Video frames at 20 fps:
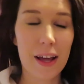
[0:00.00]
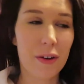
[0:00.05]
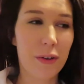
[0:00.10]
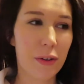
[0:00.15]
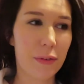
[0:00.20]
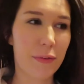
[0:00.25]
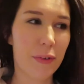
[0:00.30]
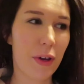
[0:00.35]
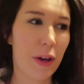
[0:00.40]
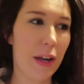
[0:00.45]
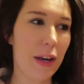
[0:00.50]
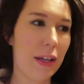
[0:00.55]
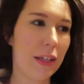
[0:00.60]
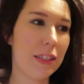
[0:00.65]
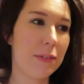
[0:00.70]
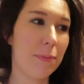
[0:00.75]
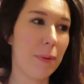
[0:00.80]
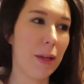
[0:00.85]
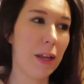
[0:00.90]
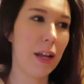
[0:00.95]
I don't even know how to
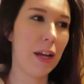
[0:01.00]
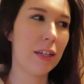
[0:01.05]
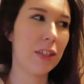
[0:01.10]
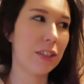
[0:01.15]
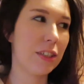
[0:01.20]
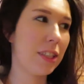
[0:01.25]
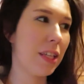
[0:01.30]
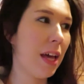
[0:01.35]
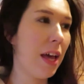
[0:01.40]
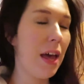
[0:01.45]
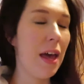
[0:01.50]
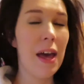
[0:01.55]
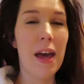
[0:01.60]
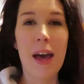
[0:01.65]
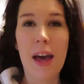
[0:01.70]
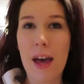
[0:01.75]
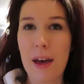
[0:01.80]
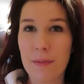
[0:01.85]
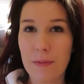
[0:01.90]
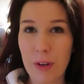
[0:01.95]
explain it. I just
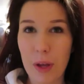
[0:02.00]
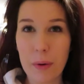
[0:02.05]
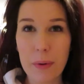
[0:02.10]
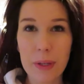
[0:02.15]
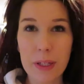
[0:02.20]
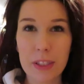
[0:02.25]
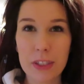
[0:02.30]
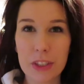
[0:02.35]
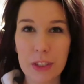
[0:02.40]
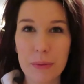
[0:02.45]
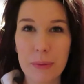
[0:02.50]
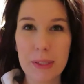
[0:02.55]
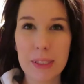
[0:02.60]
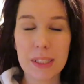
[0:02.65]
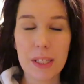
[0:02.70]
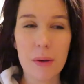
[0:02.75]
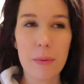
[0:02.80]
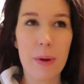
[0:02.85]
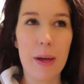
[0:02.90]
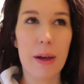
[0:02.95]
have no energy
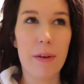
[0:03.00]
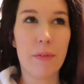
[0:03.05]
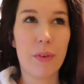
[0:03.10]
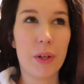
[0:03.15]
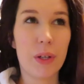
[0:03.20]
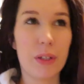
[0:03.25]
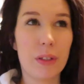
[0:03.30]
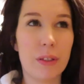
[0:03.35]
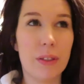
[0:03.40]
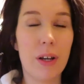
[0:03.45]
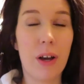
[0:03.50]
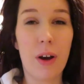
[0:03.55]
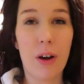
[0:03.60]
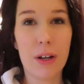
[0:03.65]
whatsoever.